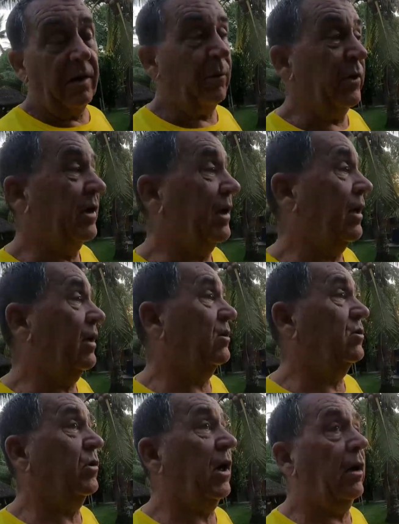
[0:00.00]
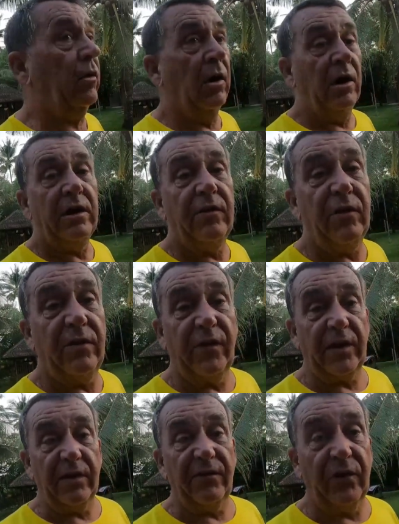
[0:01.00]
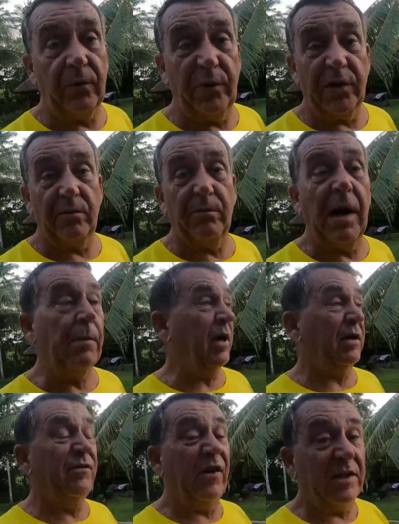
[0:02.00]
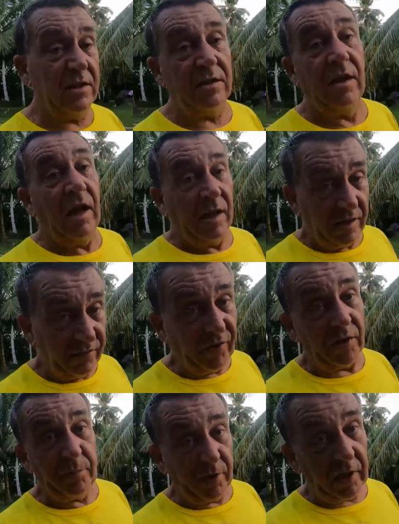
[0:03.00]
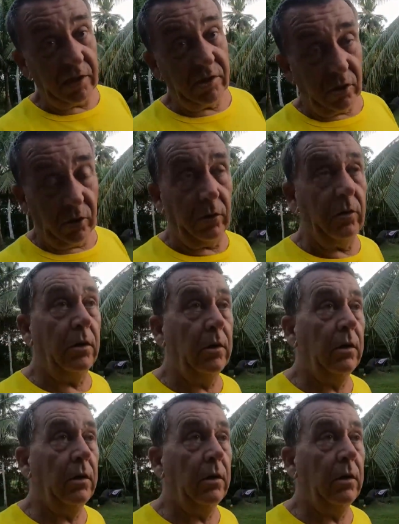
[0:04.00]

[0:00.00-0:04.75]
And when you go there, she'll go, give you the fucking Filipino. Mama invented the Filipino salute.